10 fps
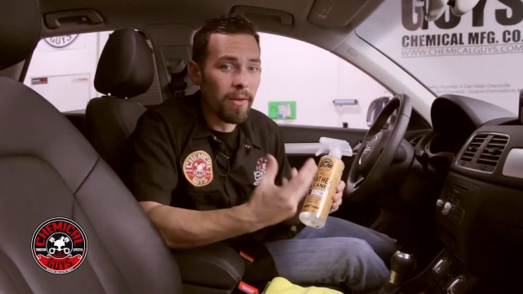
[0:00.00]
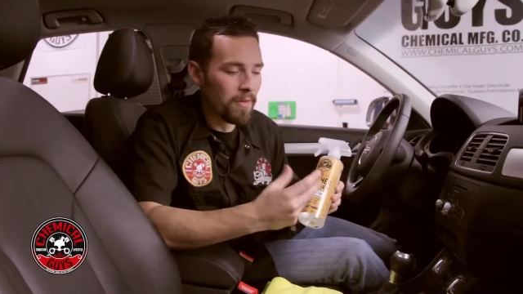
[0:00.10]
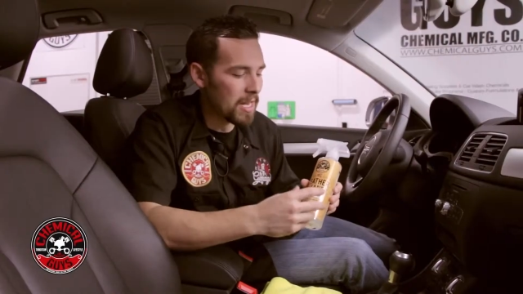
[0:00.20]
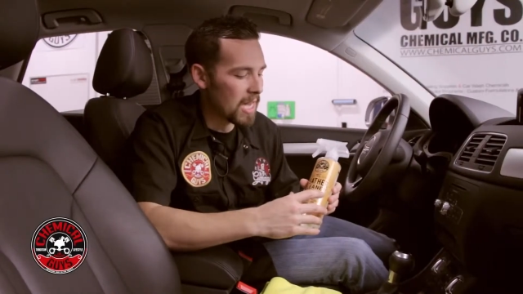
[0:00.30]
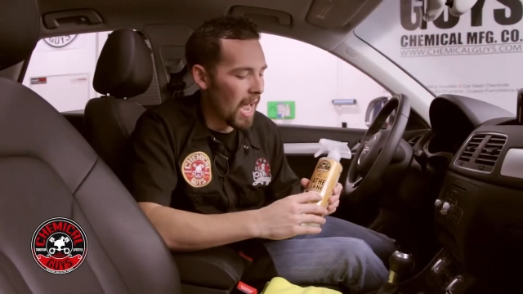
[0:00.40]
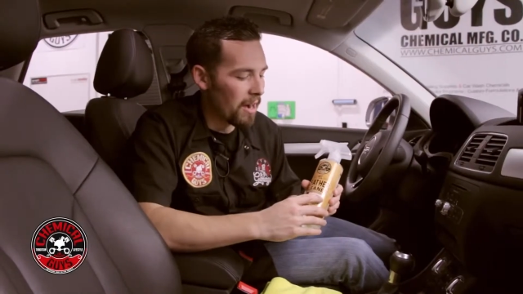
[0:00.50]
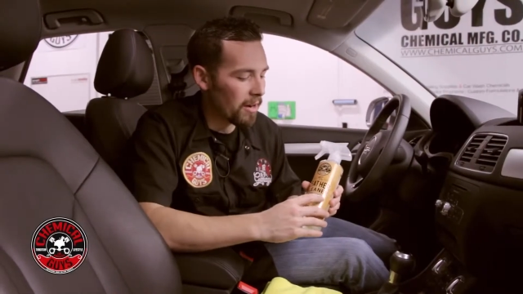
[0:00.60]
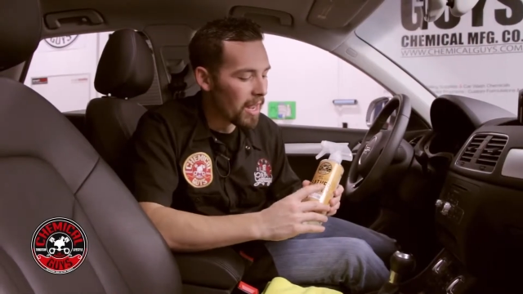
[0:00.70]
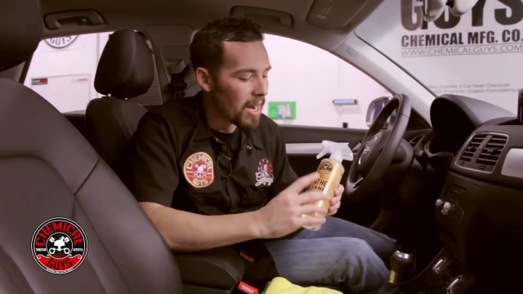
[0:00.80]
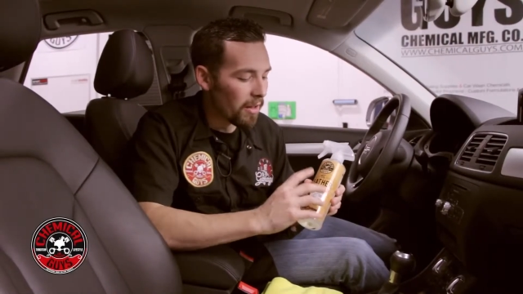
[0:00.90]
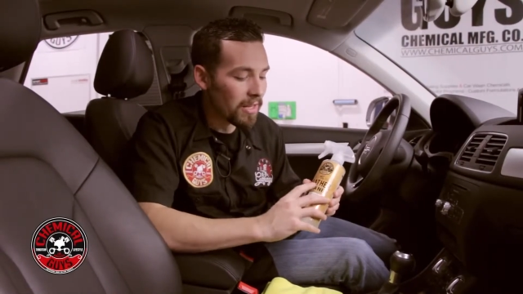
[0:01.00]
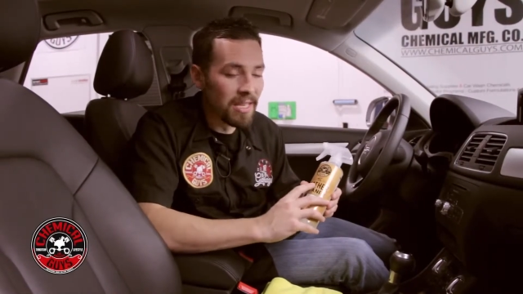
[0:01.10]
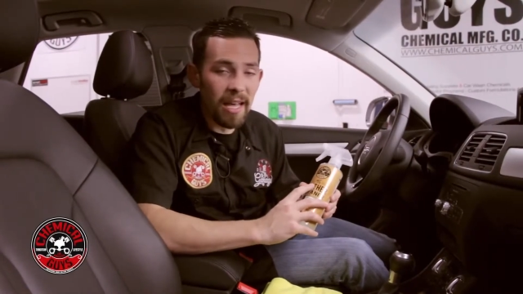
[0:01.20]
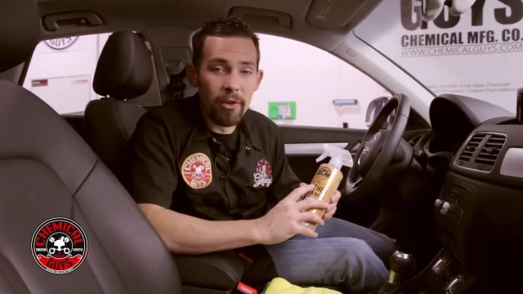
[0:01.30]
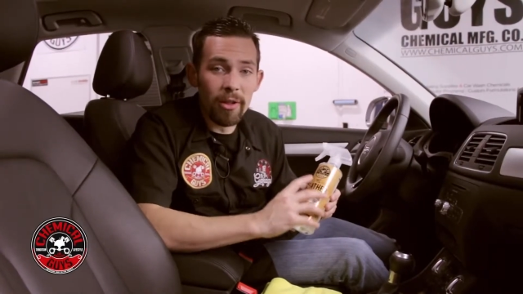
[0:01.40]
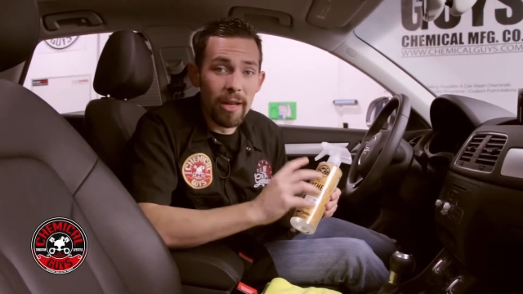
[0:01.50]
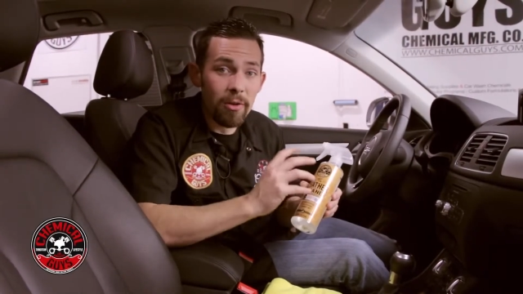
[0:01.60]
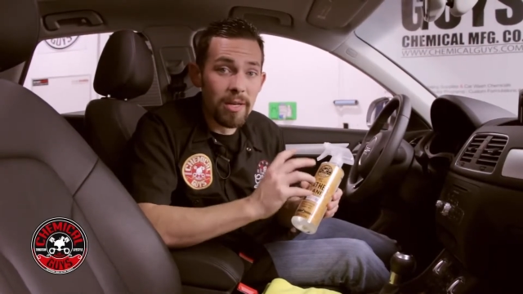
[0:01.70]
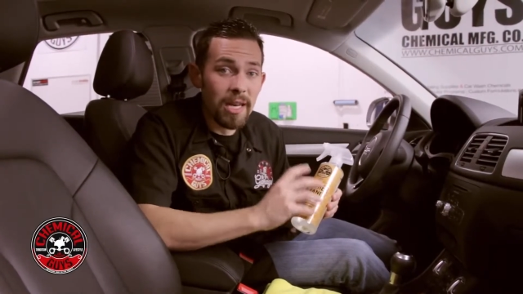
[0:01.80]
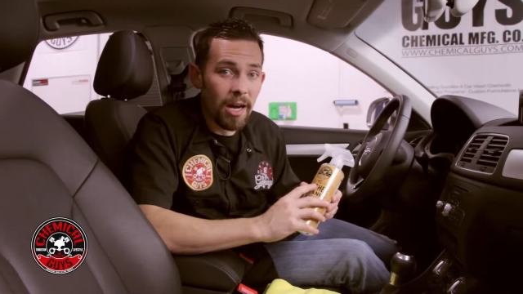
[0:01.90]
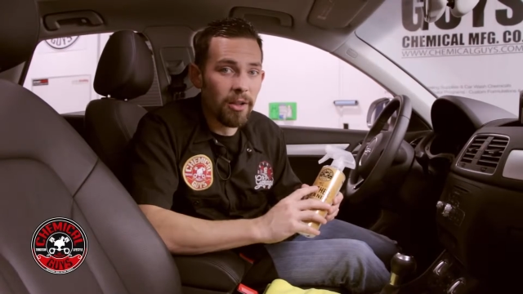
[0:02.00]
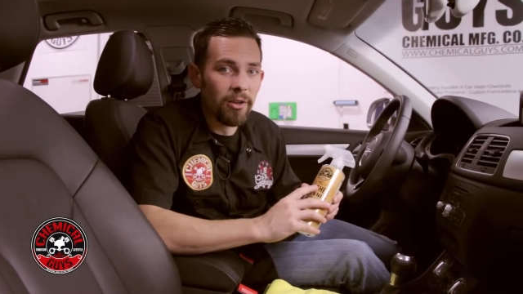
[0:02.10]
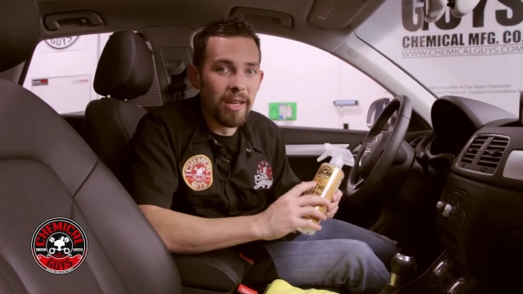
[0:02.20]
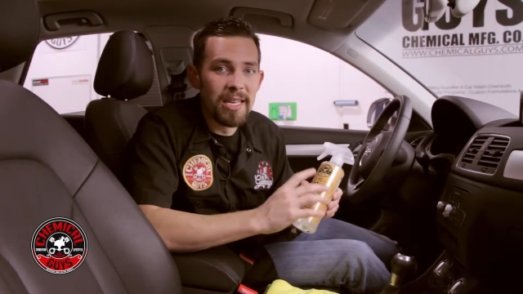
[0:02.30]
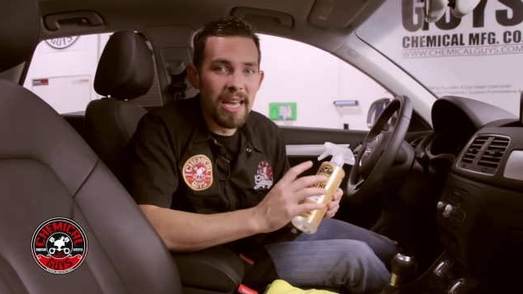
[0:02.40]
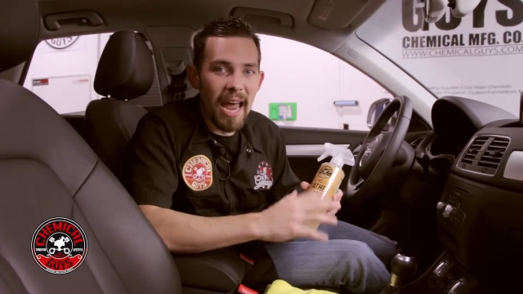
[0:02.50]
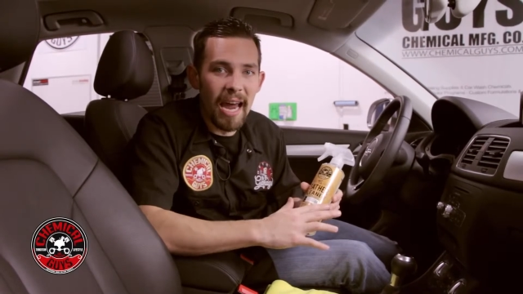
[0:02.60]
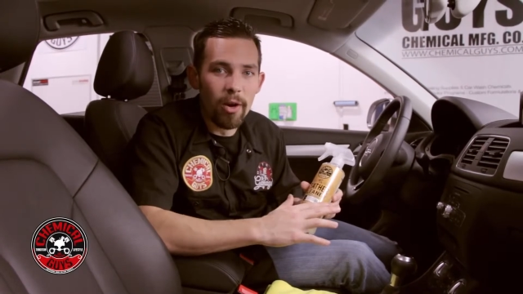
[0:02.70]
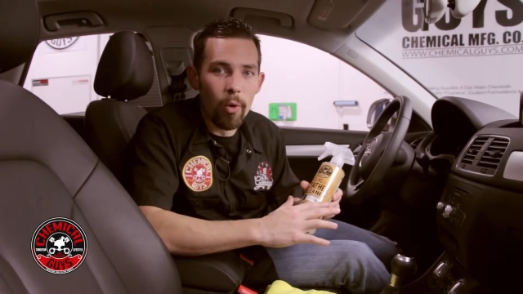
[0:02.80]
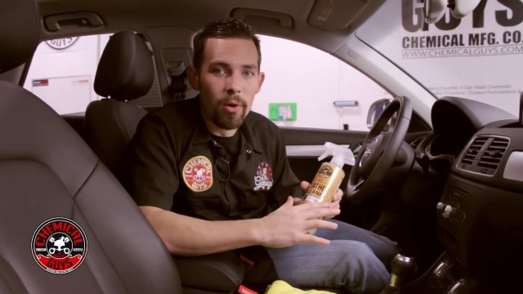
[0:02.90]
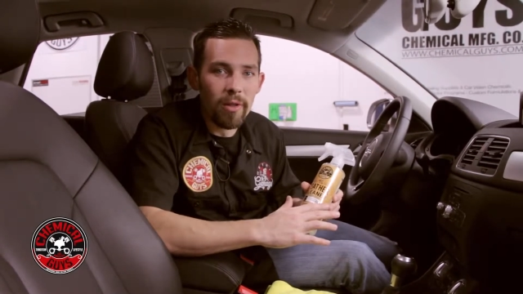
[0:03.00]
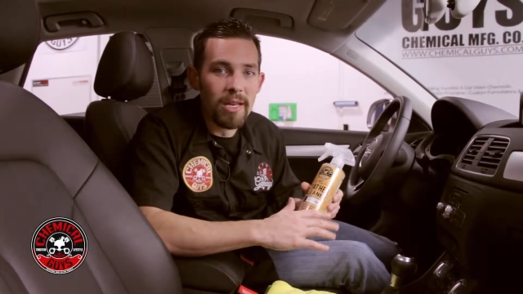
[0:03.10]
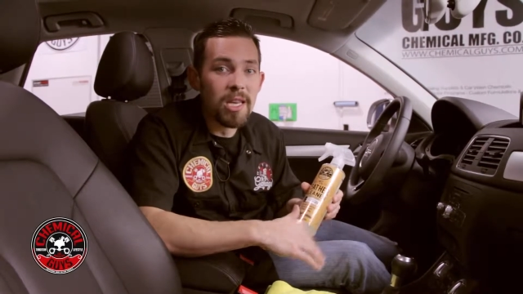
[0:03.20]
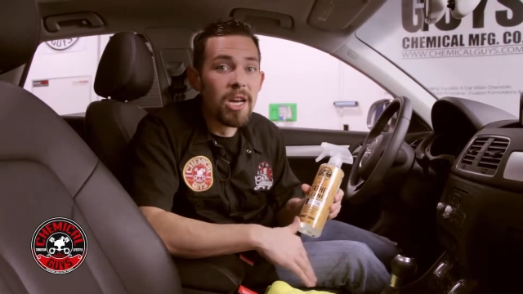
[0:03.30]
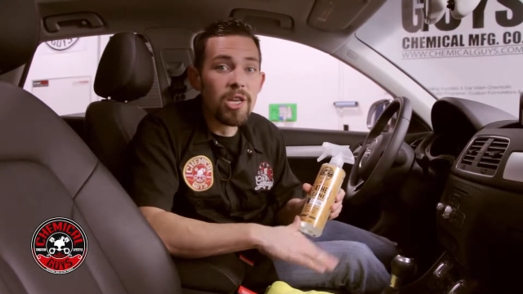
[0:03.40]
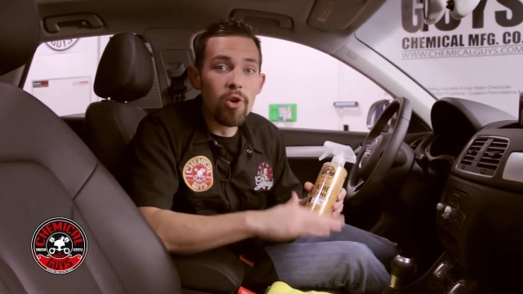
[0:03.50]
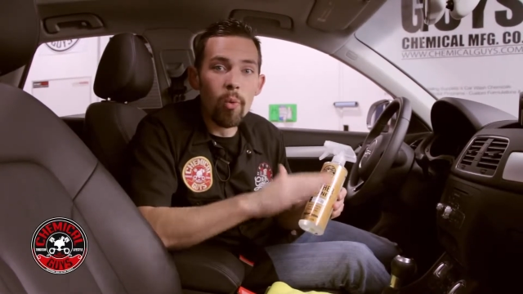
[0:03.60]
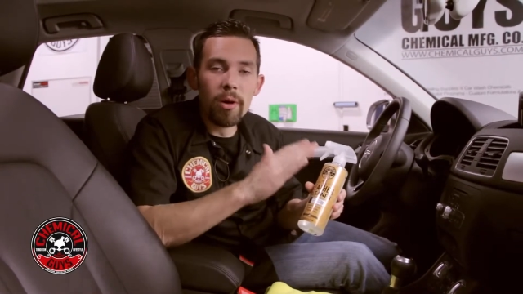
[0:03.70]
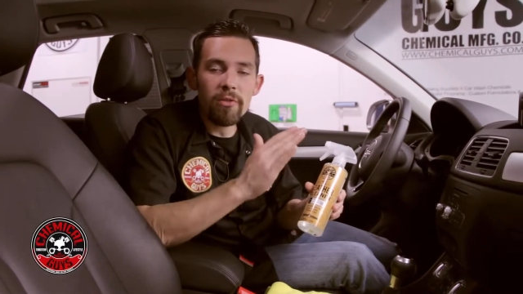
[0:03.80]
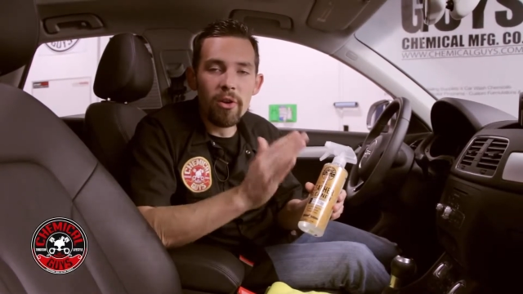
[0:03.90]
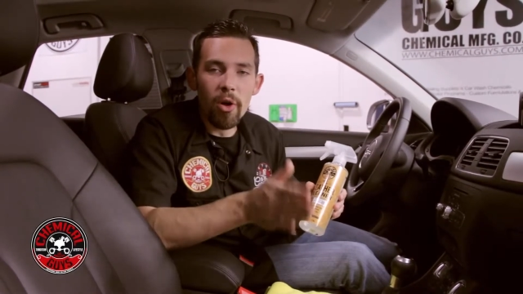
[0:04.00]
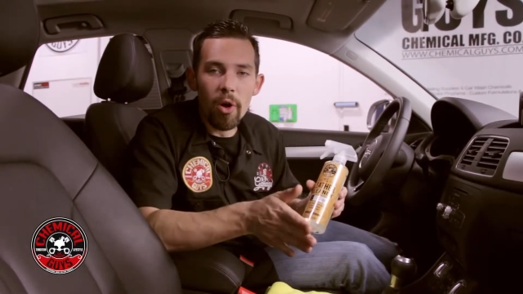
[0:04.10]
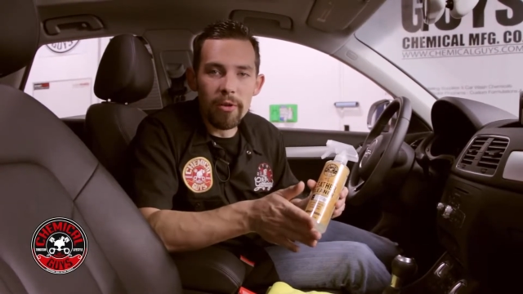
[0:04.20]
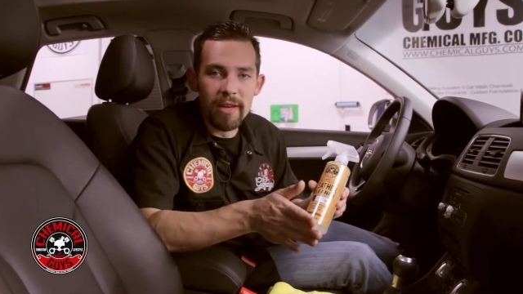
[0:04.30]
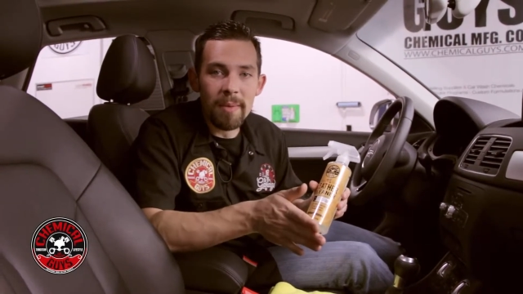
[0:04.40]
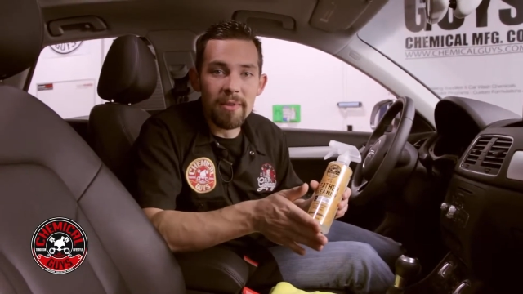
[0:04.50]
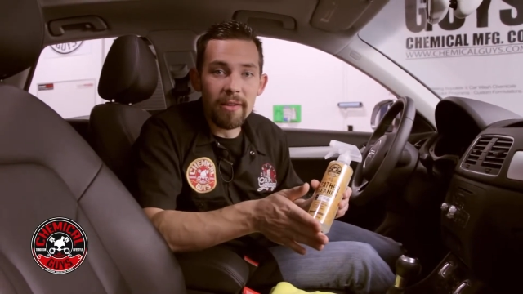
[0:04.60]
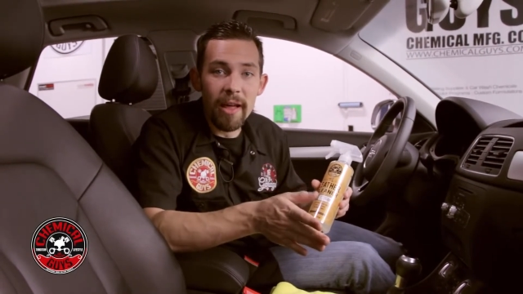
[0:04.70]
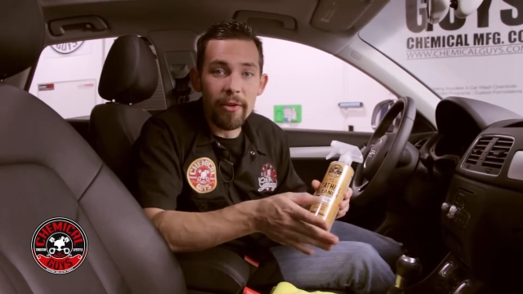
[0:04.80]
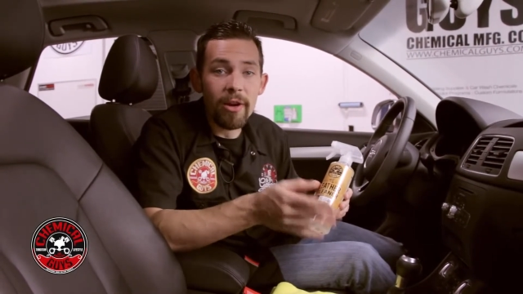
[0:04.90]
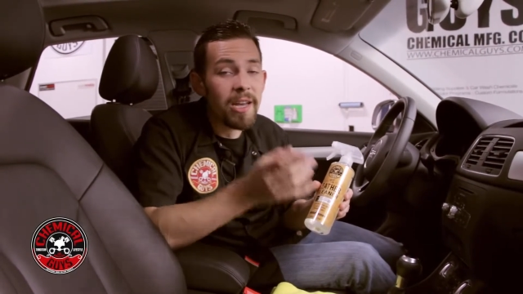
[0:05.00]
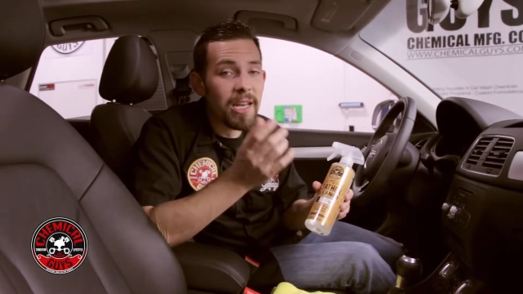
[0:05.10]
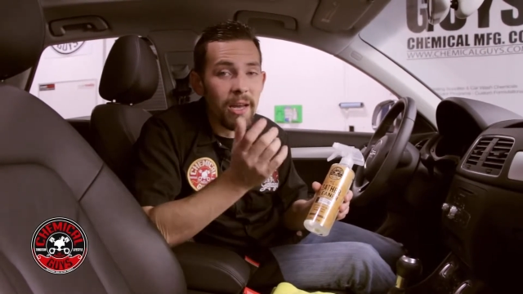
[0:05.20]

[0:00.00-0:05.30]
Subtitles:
if desired. Now this leather cleaner is colorless and odorless, so it works on all types of leather.